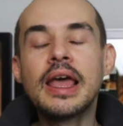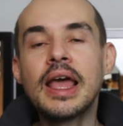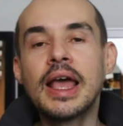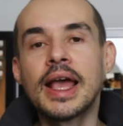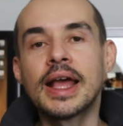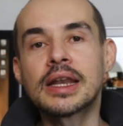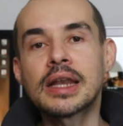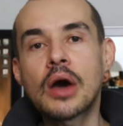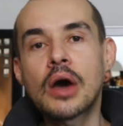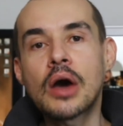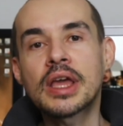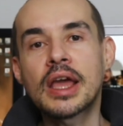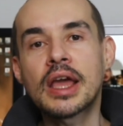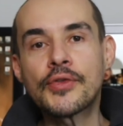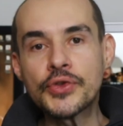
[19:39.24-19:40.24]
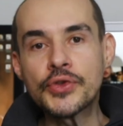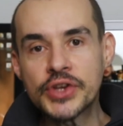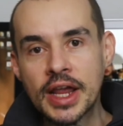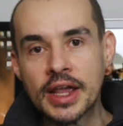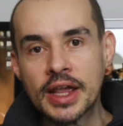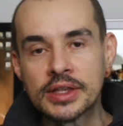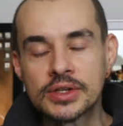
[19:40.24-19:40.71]
And now they have to
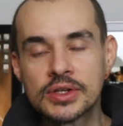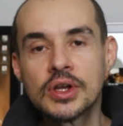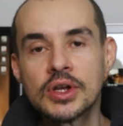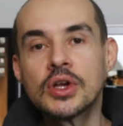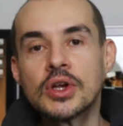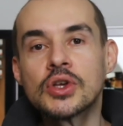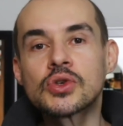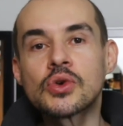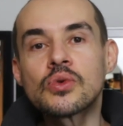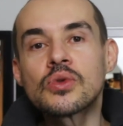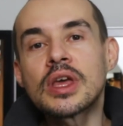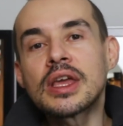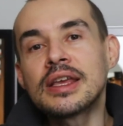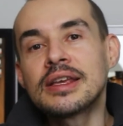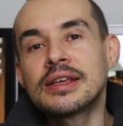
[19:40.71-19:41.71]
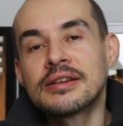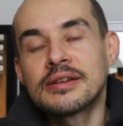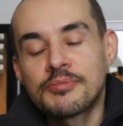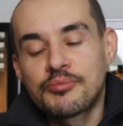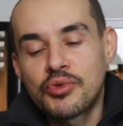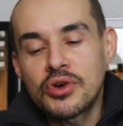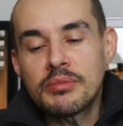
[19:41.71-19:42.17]
change. So they
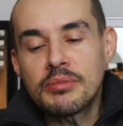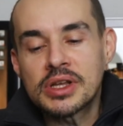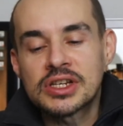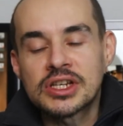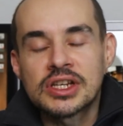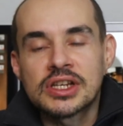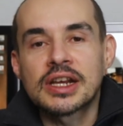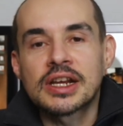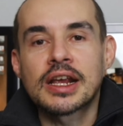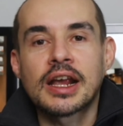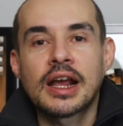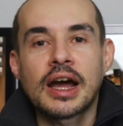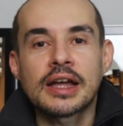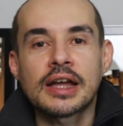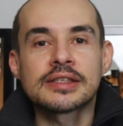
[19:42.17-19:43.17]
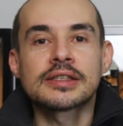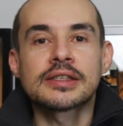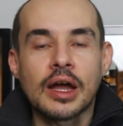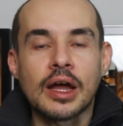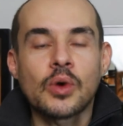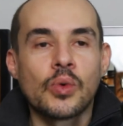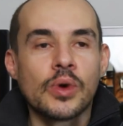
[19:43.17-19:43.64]
pretty much got
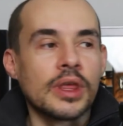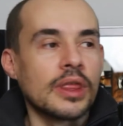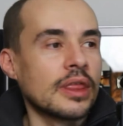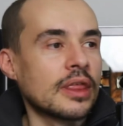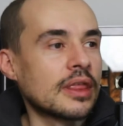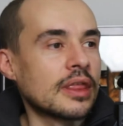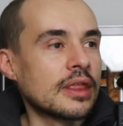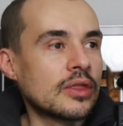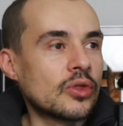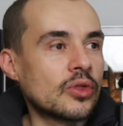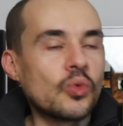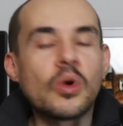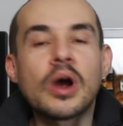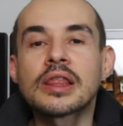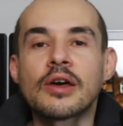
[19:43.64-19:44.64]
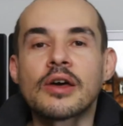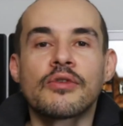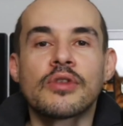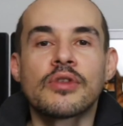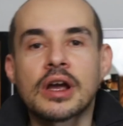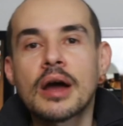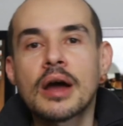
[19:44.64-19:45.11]
stuck with dwell of
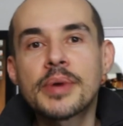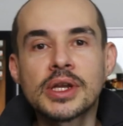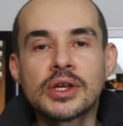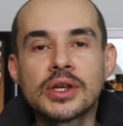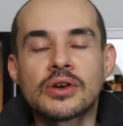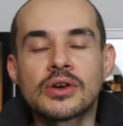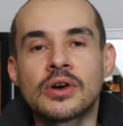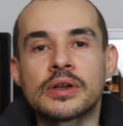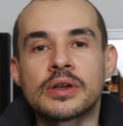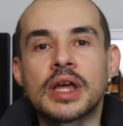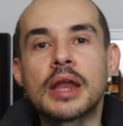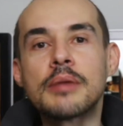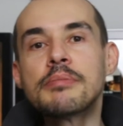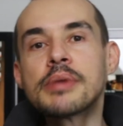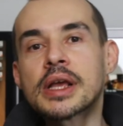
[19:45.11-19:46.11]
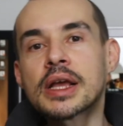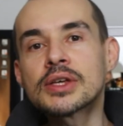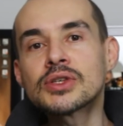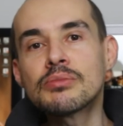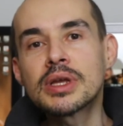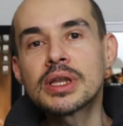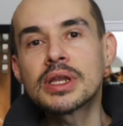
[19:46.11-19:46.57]
the company or not. And because
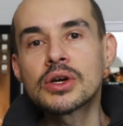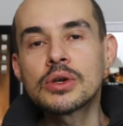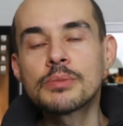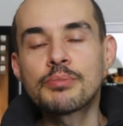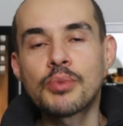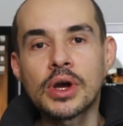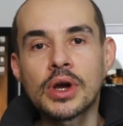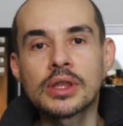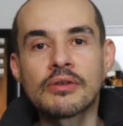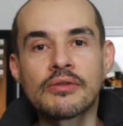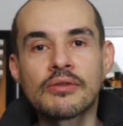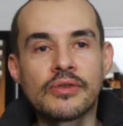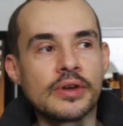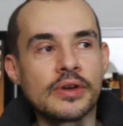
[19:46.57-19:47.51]
you made a good point of